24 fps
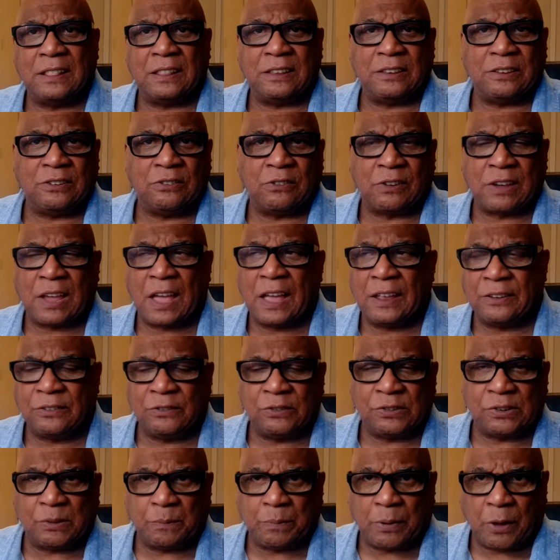you can't
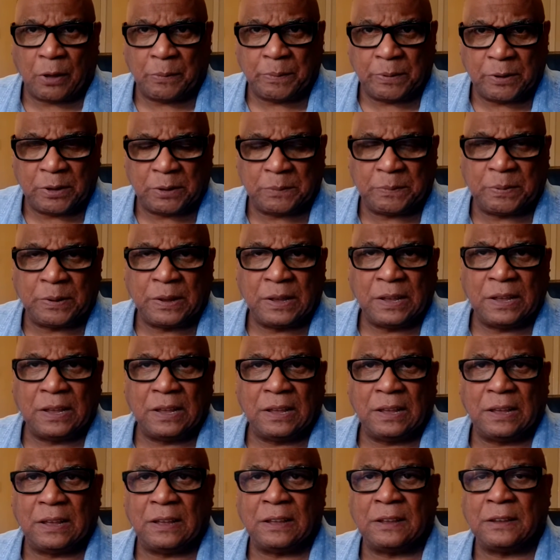use the pop-up
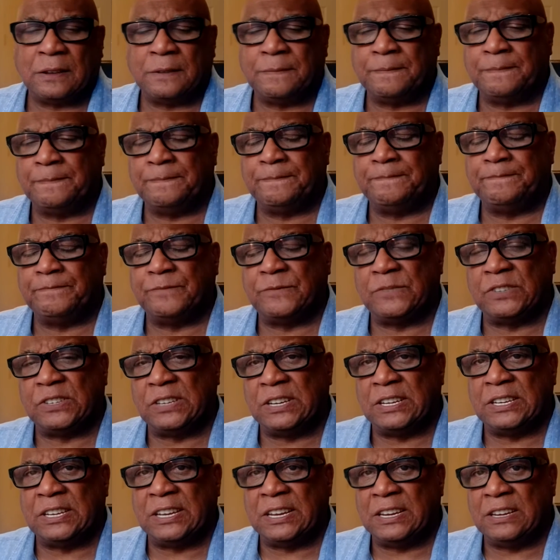
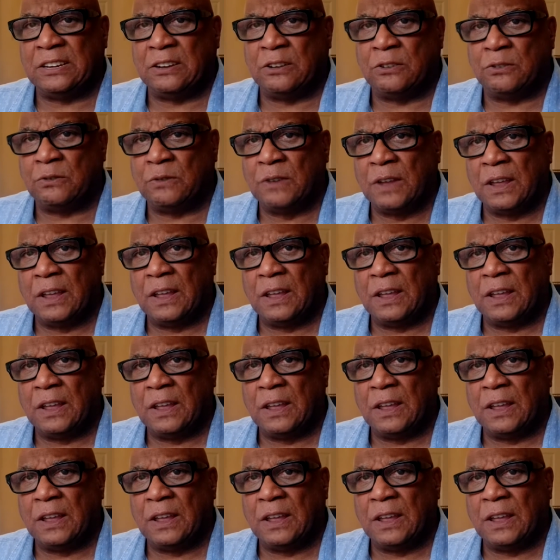CDU.